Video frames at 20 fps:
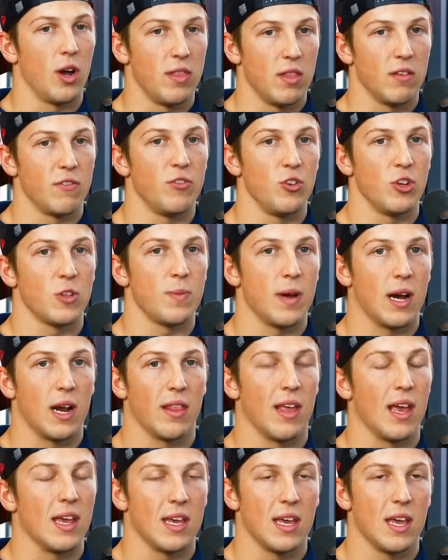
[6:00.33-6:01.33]
And the first part of
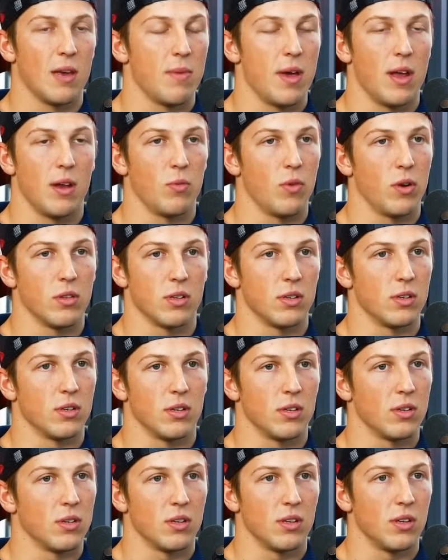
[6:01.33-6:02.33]
that year, man, it wasn't
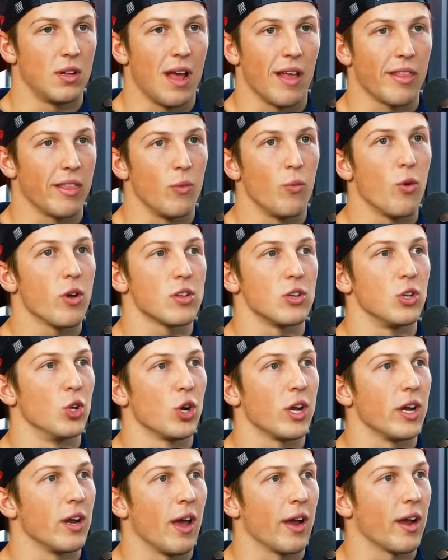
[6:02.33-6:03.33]

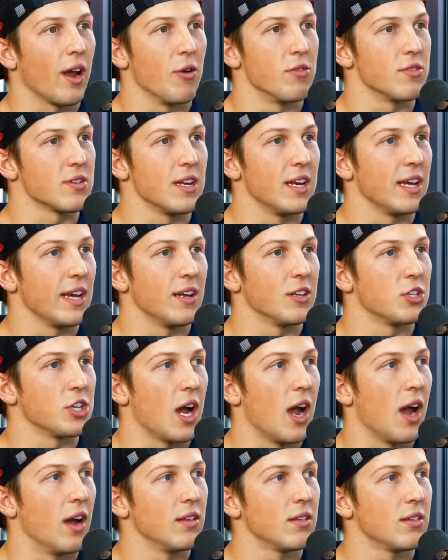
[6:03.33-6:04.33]
looking like I was going to get a
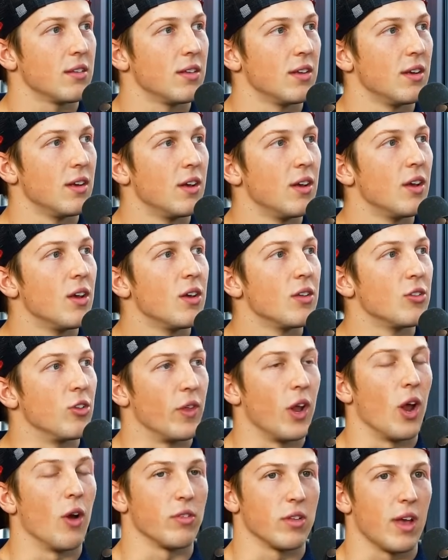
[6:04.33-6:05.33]
chance. So
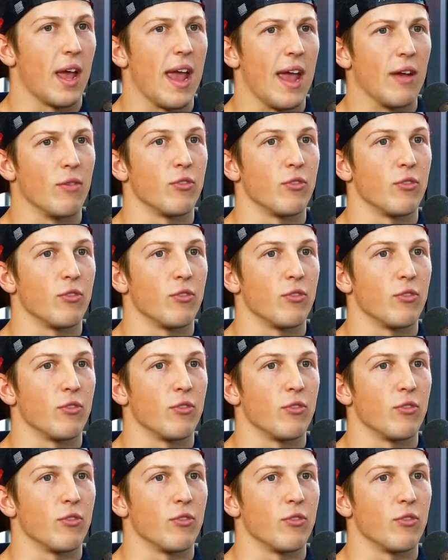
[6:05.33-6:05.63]
then I was like,